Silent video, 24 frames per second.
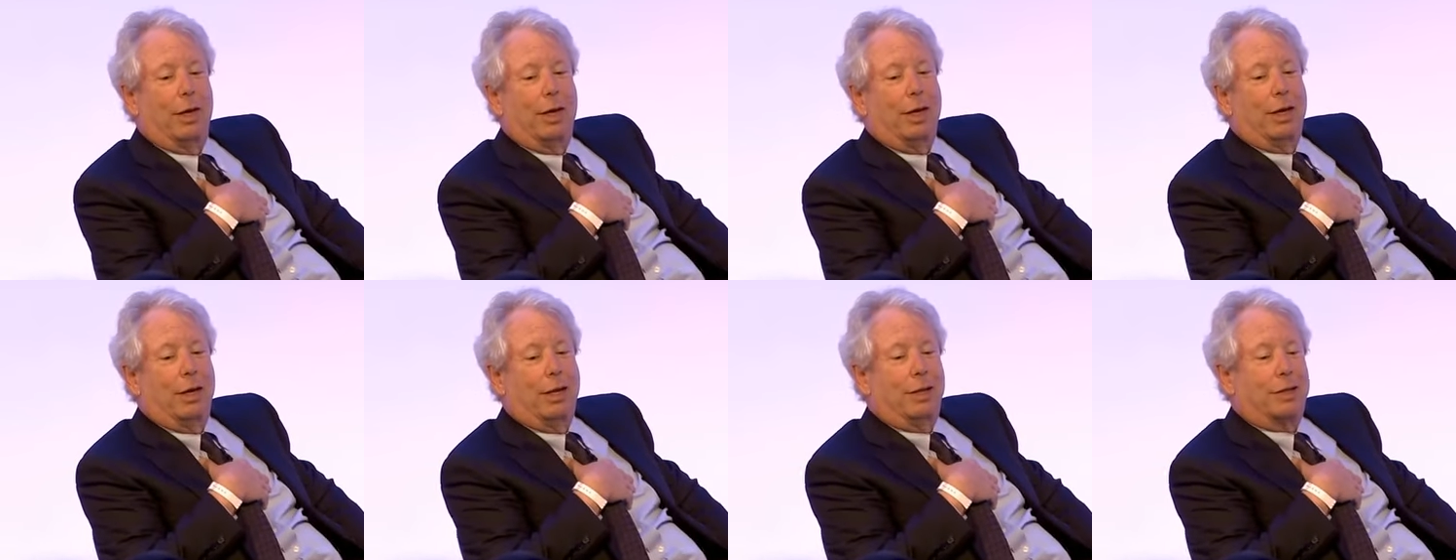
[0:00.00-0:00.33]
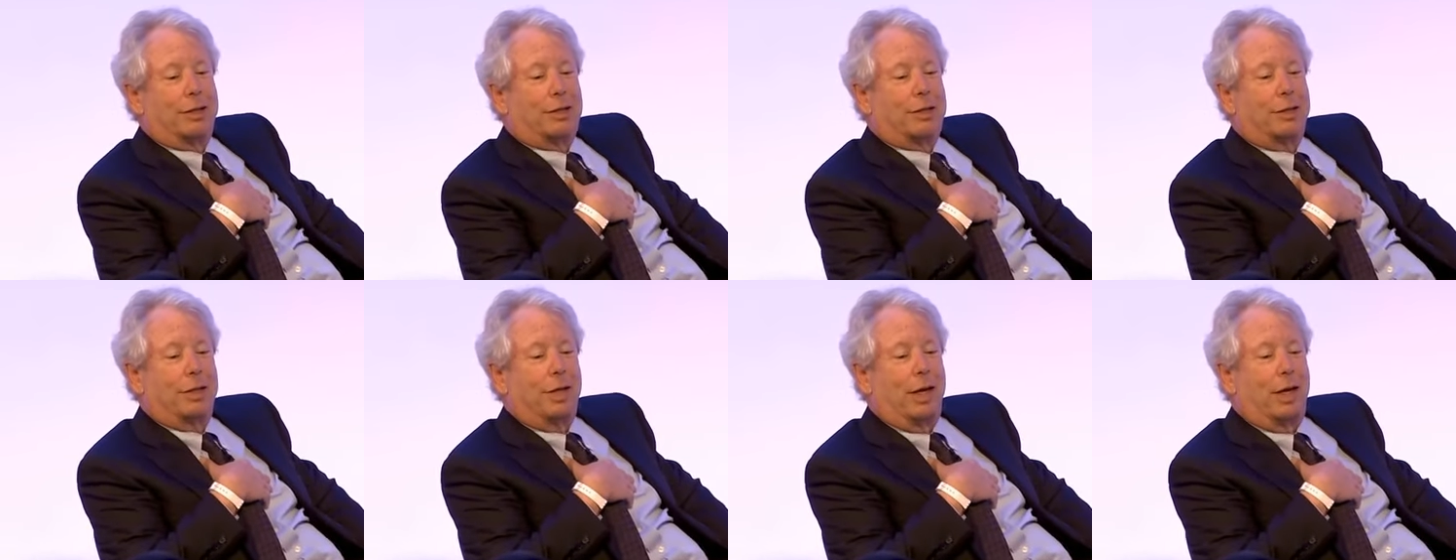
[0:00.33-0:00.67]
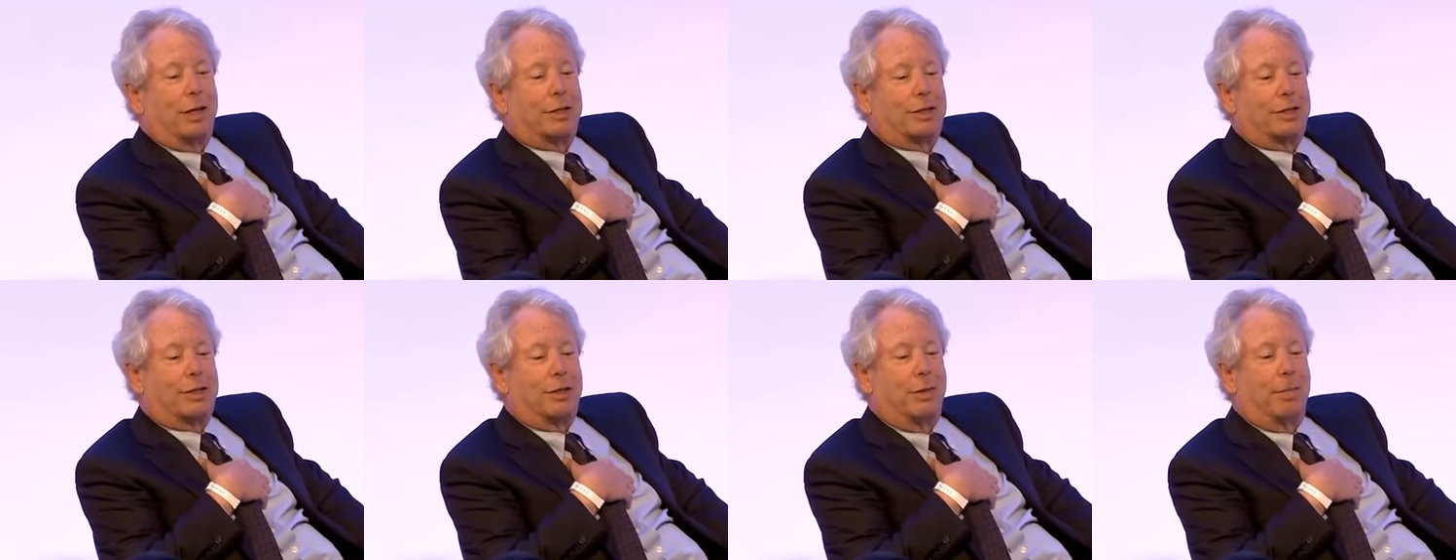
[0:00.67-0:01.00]
is
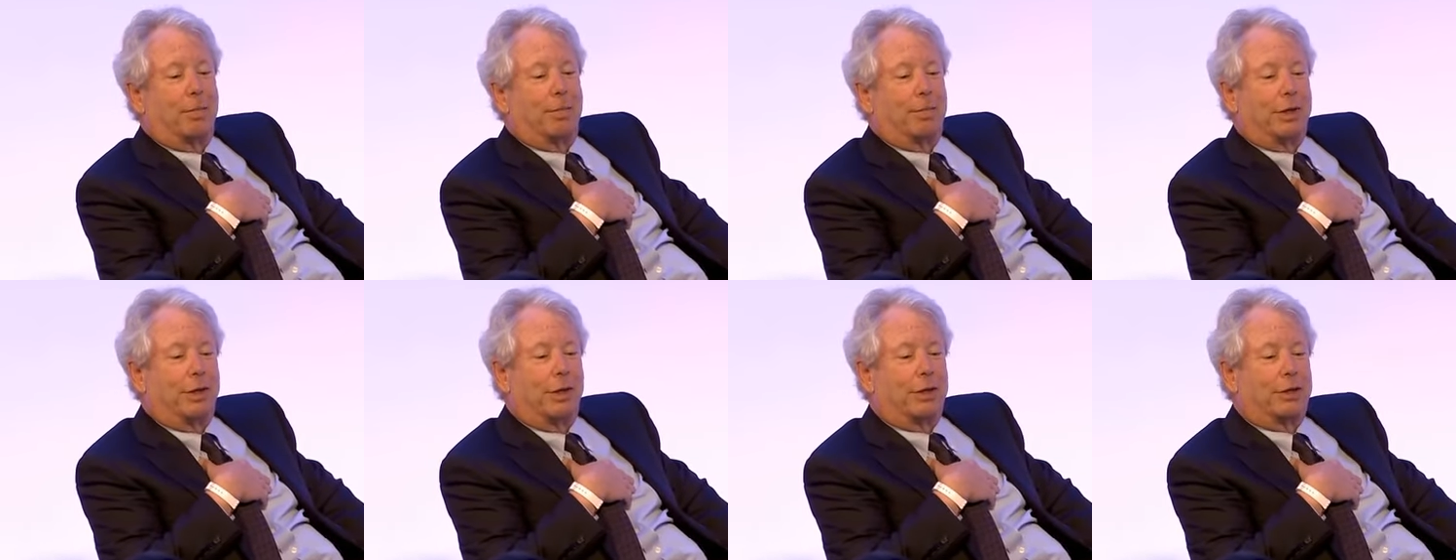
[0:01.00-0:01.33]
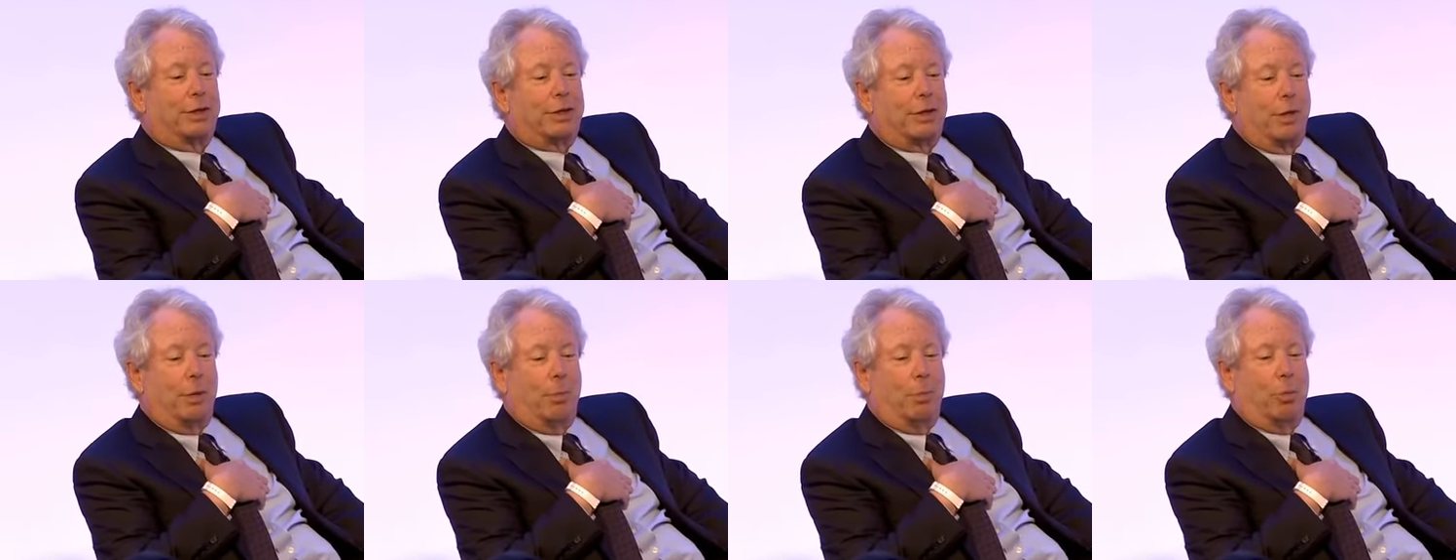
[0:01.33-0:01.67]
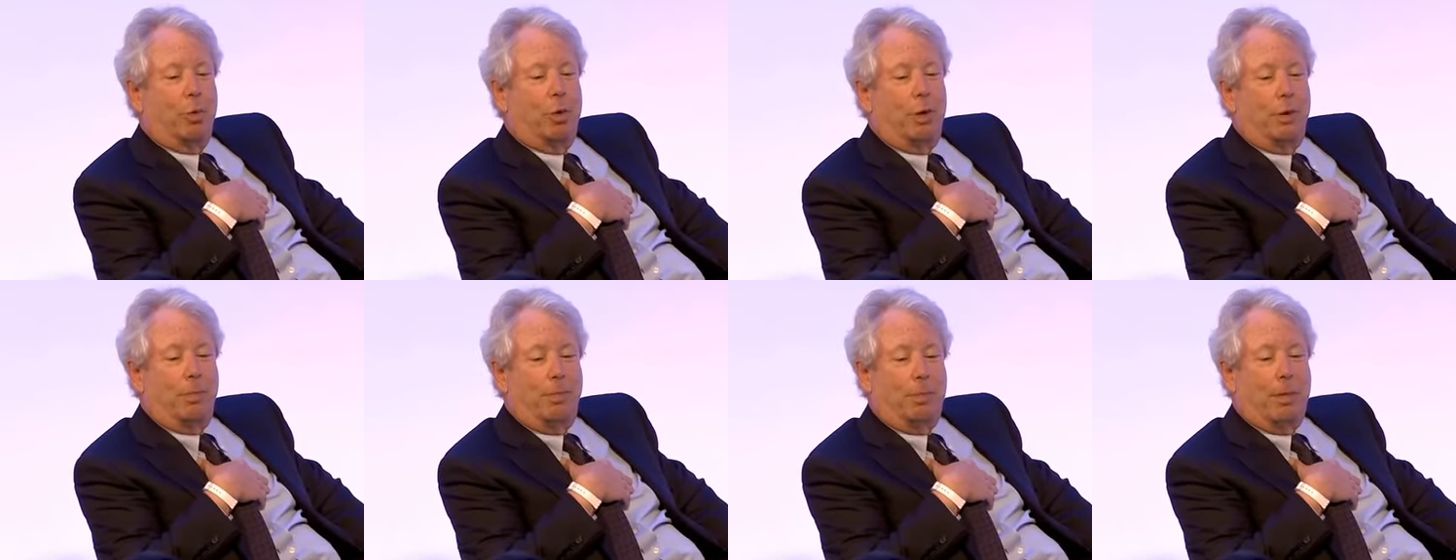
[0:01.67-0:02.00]
not something
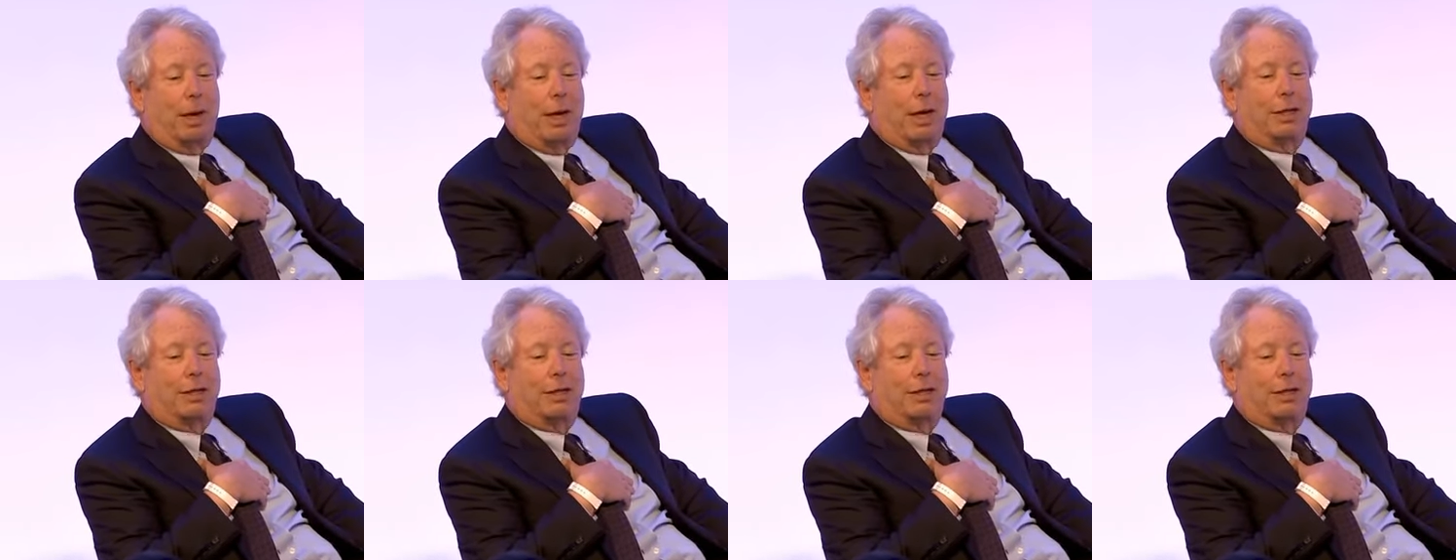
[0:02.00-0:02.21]
someone my